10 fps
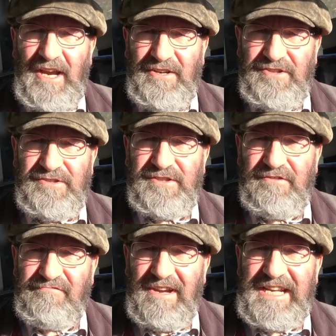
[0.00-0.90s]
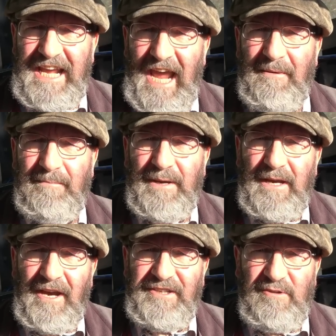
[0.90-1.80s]
and just to recap
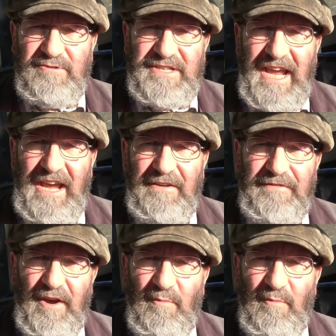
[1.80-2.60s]
I used to have a